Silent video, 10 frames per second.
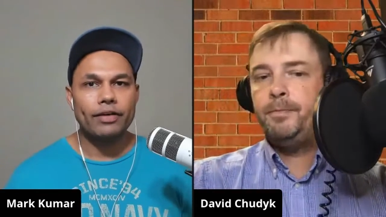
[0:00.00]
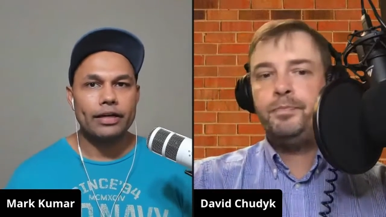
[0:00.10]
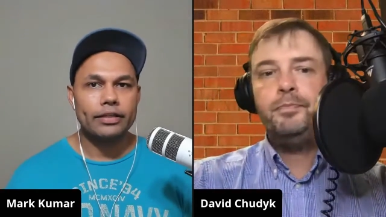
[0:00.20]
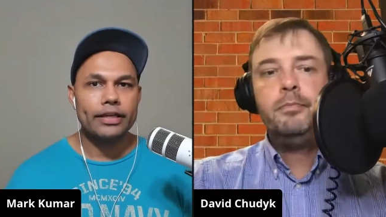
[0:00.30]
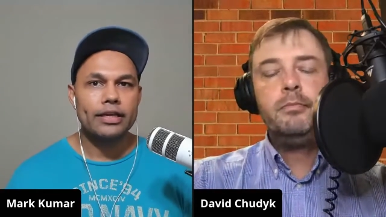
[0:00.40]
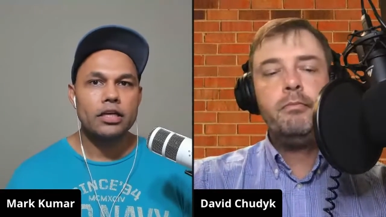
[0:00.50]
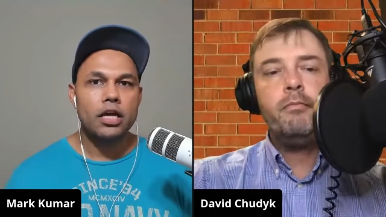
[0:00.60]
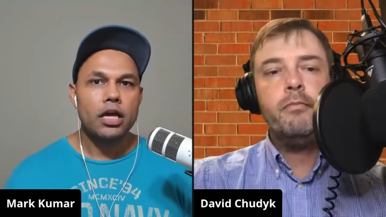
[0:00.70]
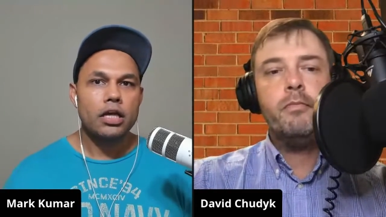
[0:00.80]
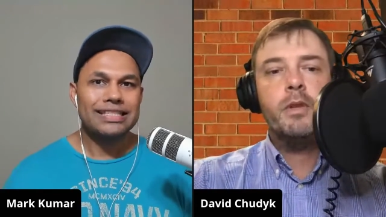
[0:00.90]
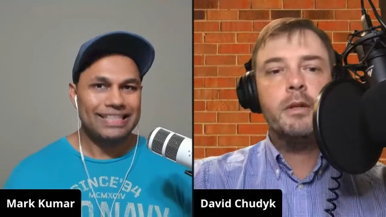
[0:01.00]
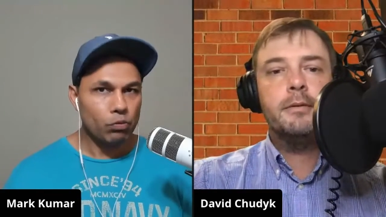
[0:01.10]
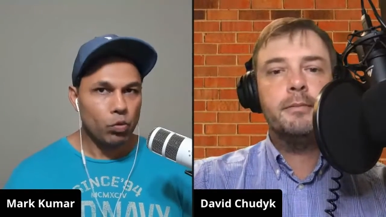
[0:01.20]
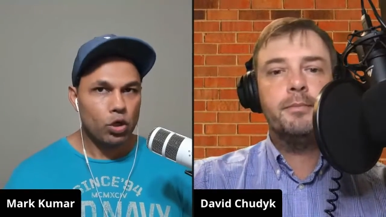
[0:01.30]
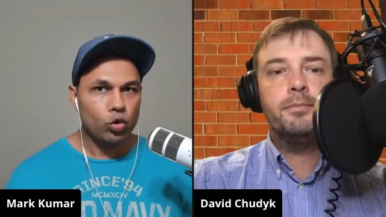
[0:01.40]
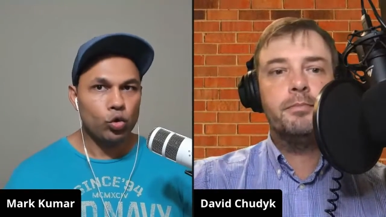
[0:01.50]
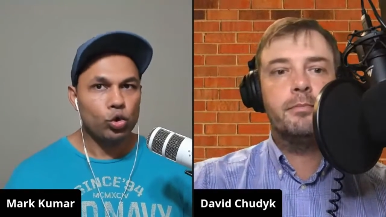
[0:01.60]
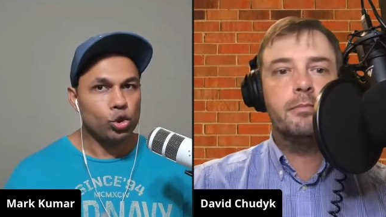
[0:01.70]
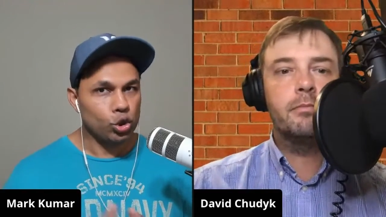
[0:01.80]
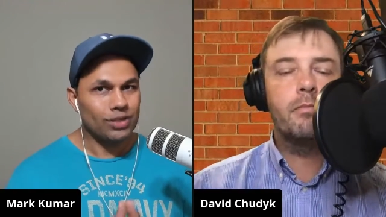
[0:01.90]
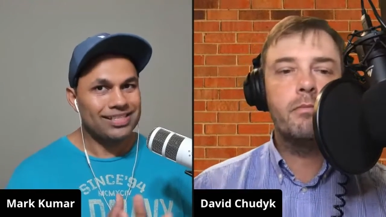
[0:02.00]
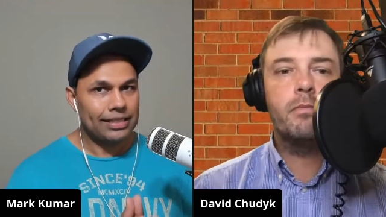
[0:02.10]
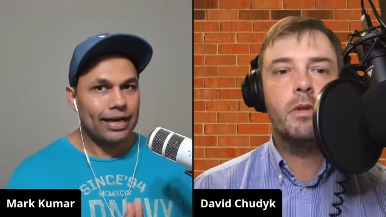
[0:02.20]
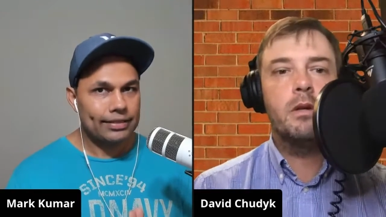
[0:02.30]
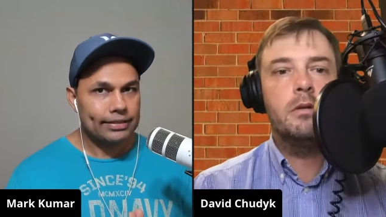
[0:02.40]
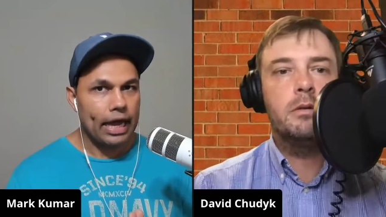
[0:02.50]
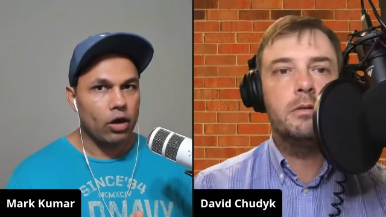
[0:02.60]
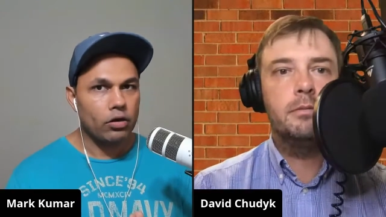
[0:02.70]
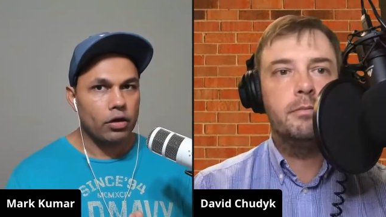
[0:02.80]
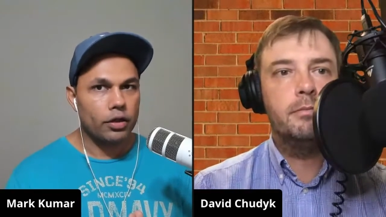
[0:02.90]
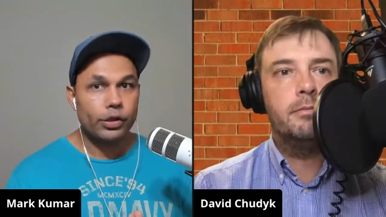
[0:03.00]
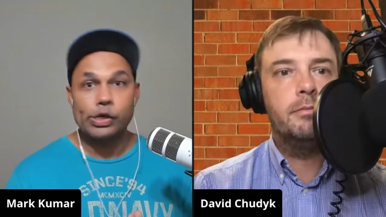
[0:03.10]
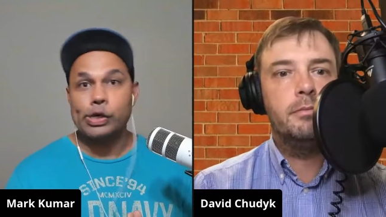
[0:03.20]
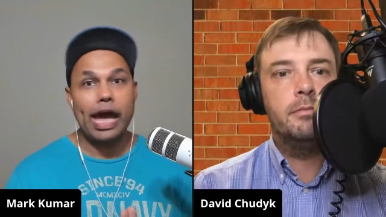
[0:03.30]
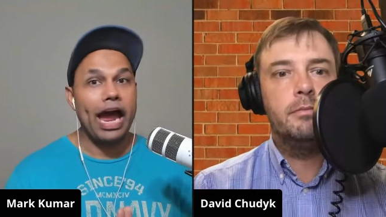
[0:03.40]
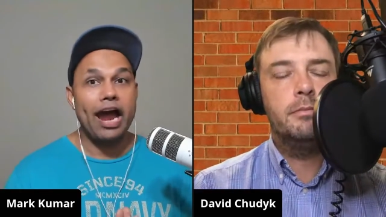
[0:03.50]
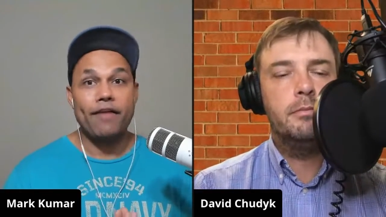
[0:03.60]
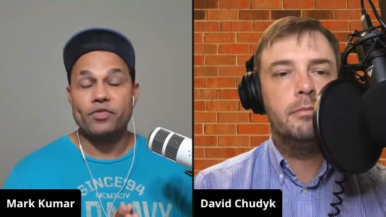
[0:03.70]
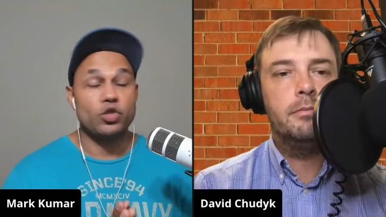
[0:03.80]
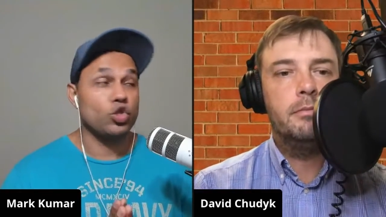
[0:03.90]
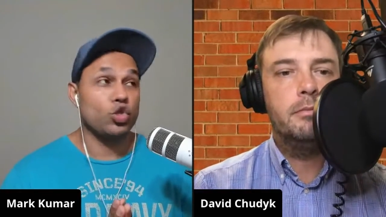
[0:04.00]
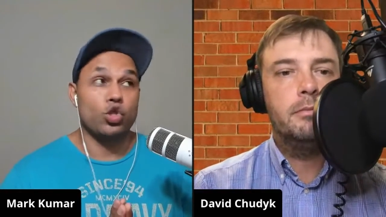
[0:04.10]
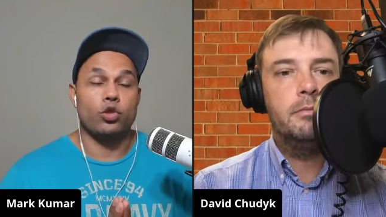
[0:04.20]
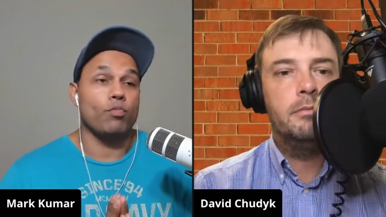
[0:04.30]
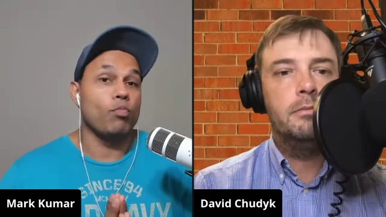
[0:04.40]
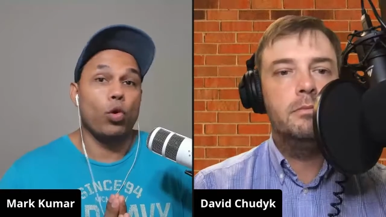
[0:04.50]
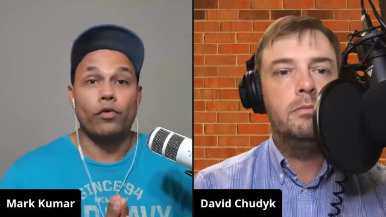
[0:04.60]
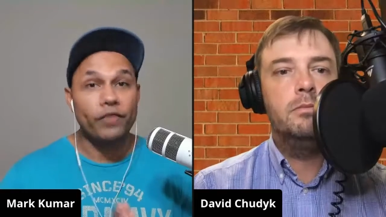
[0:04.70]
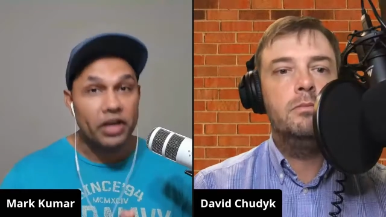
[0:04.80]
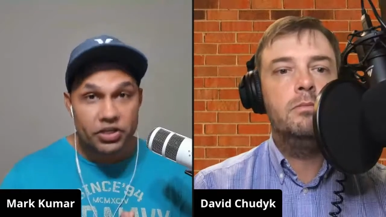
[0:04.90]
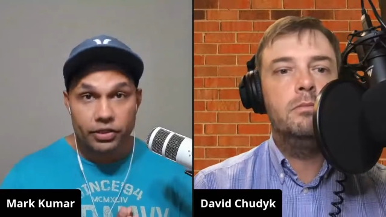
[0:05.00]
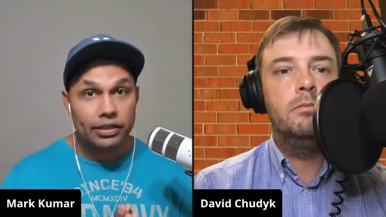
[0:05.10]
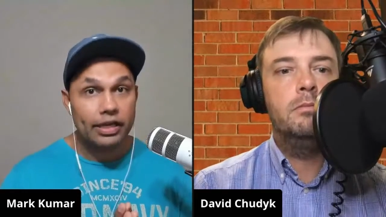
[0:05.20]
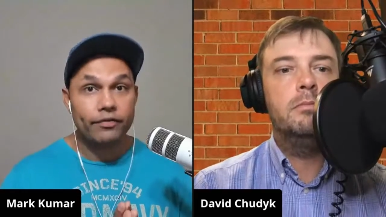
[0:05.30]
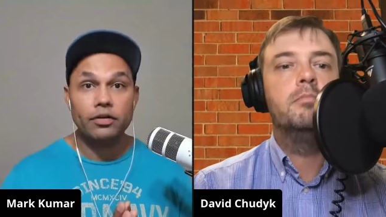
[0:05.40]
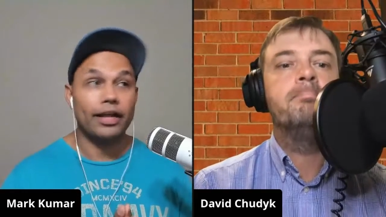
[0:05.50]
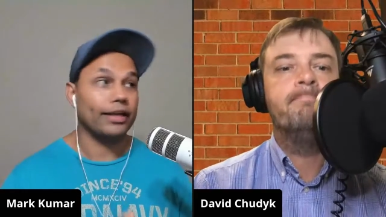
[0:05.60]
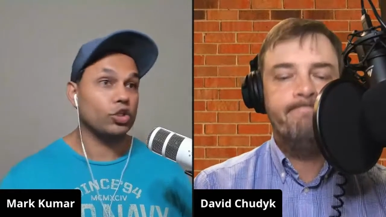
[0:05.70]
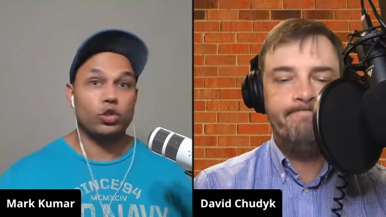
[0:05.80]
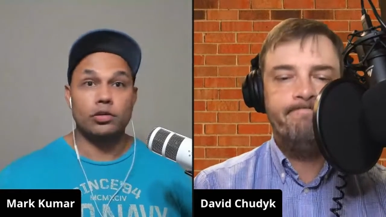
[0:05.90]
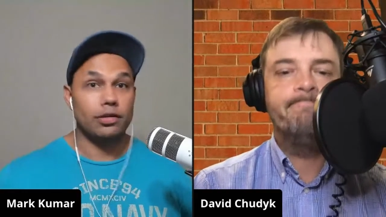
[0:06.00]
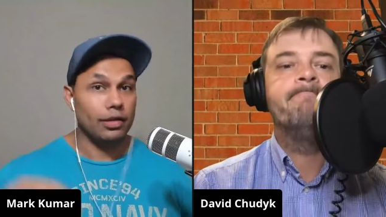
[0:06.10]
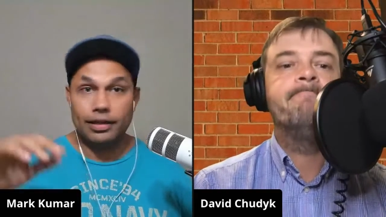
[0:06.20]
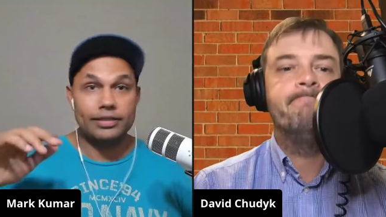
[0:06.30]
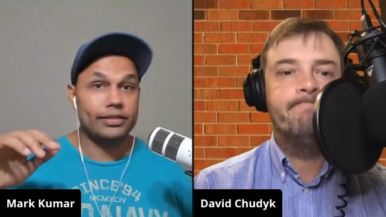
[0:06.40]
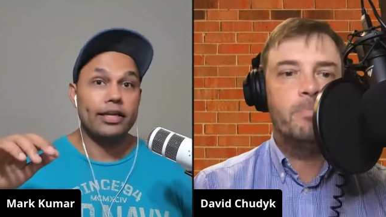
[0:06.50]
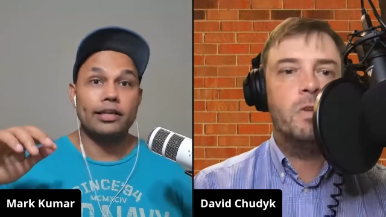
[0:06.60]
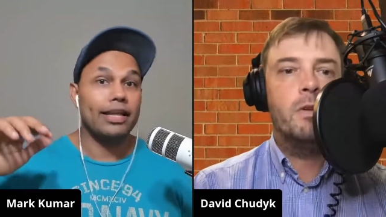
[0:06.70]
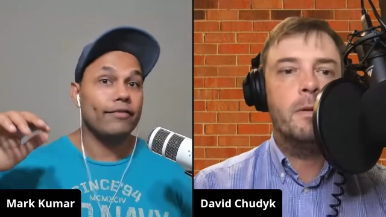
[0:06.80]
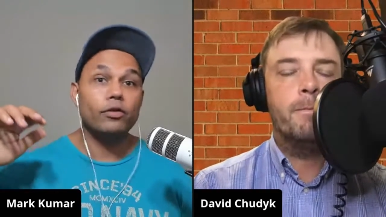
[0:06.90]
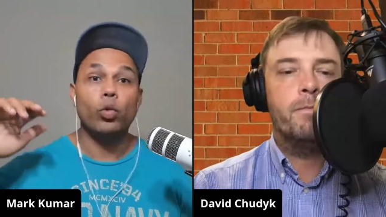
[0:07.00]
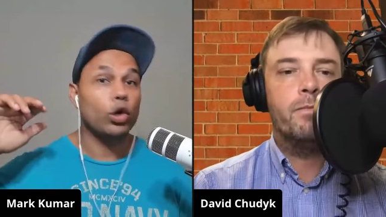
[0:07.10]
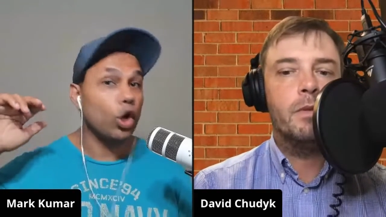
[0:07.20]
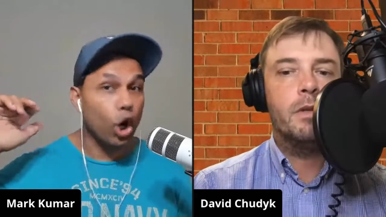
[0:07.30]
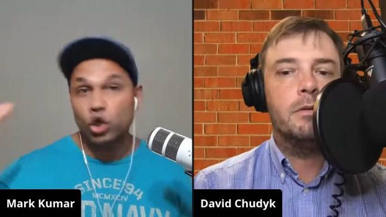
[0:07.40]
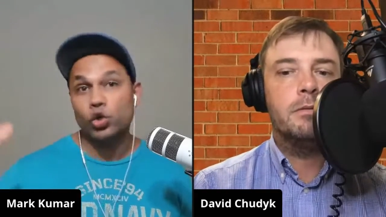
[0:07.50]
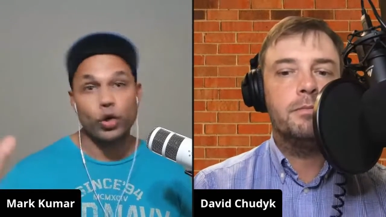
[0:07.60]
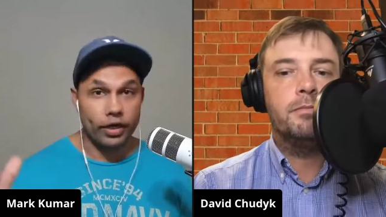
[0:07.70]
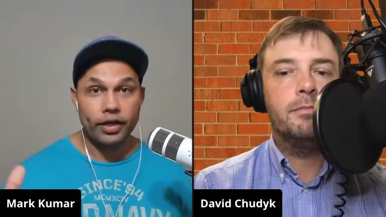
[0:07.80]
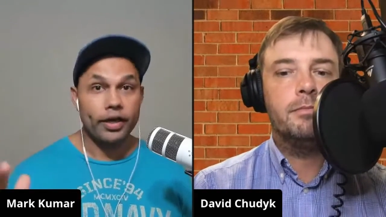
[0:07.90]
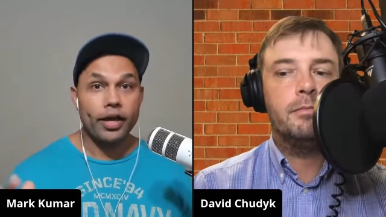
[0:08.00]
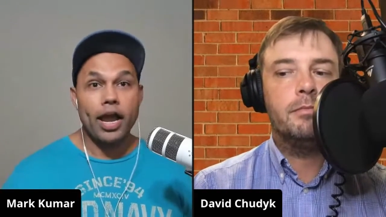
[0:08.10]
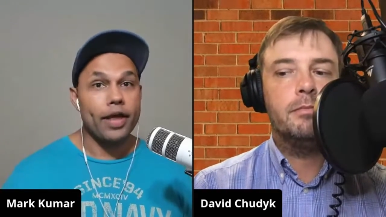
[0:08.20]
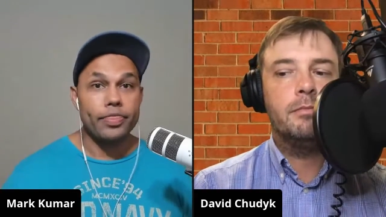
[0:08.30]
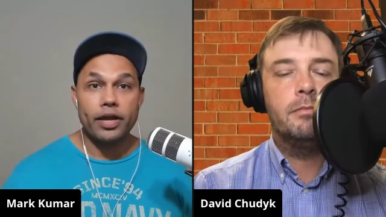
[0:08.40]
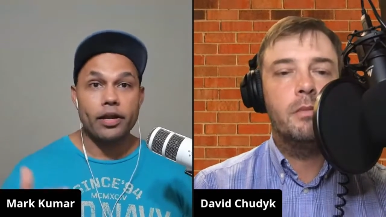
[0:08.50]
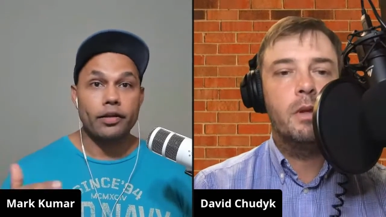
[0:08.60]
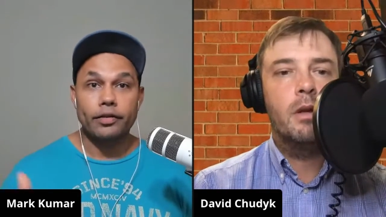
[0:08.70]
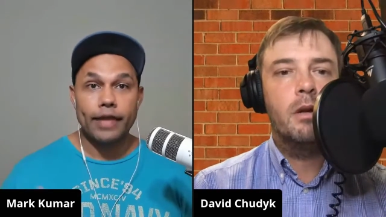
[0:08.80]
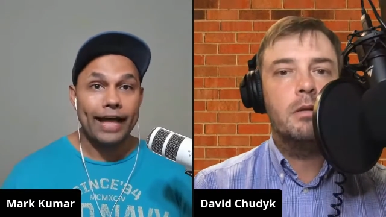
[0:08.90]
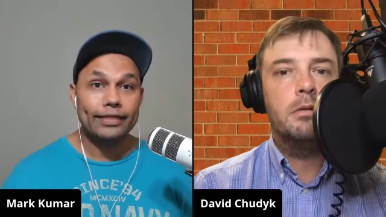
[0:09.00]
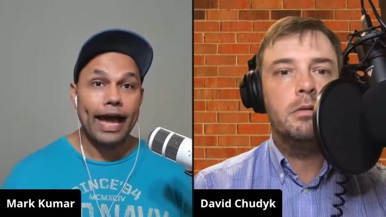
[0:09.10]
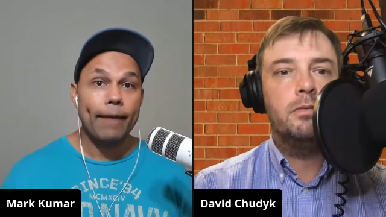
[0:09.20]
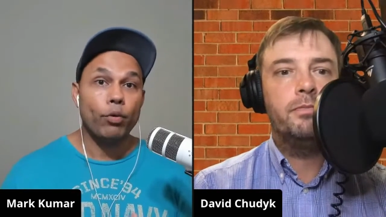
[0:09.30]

Speaker 1: And I think someone who just starts out, they have the motivation level, like let's say level one hundred. And then at that